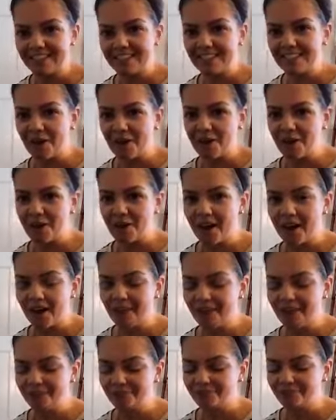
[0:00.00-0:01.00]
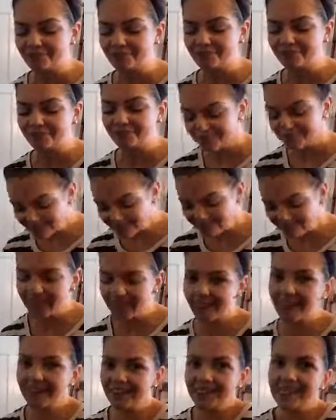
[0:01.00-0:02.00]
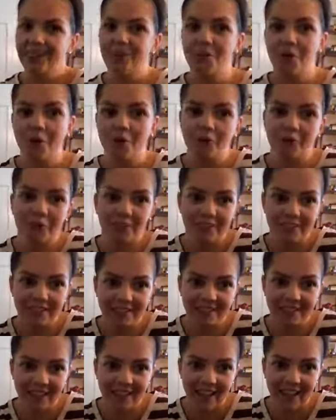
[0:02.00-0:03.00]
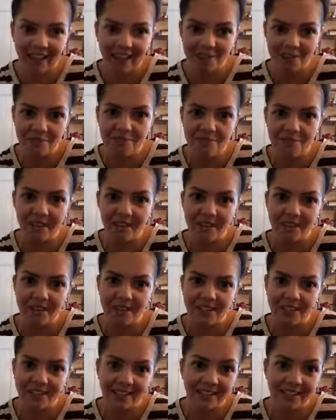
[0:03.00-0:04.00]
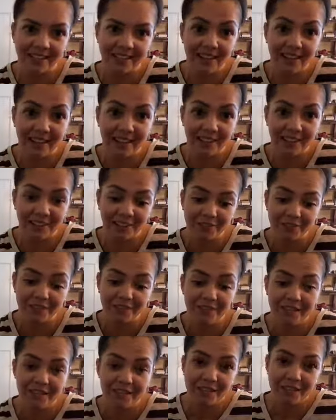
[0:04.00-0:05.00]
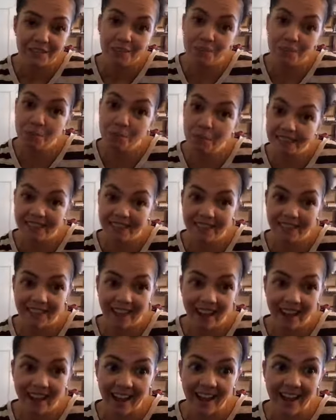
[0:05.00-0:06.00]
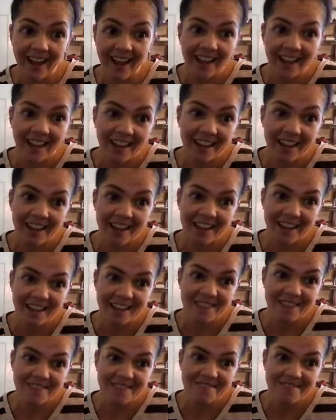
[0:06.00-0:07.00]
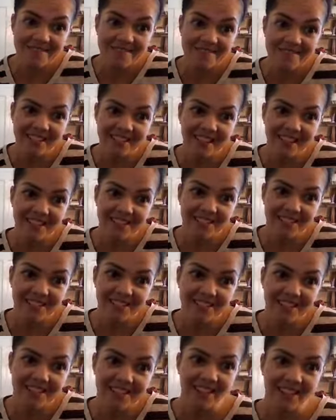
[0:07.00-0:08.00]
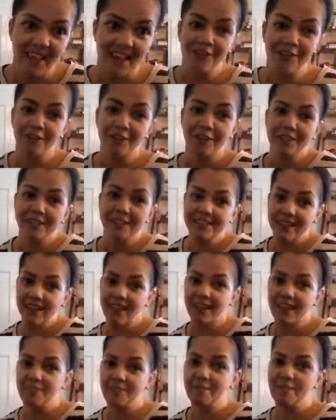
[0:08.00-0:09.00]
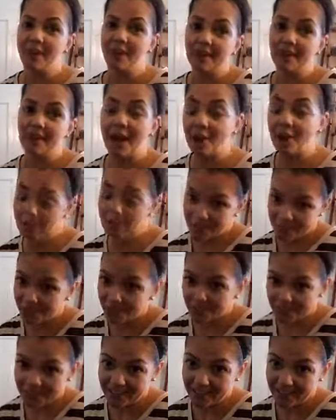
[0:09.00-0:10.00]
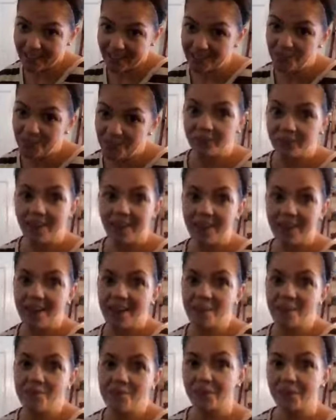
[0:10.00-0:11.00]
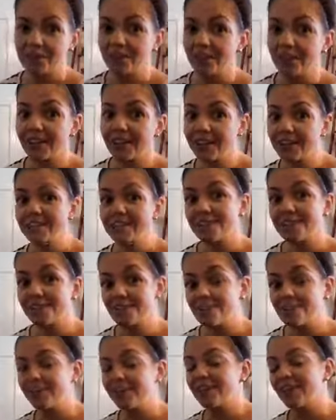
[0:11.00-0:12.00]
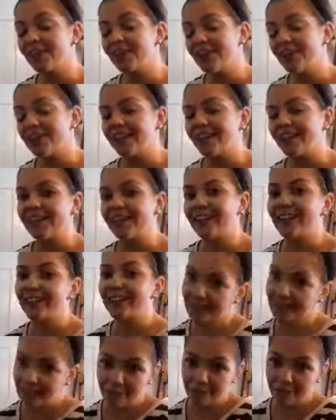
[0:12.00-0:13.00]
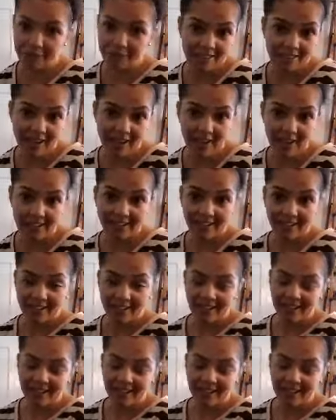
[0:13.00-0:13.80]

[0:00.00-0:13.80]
So I liked the quote for today because it kind of speaks to that. And it just says, every day may not be a good day, but there is something good in every day.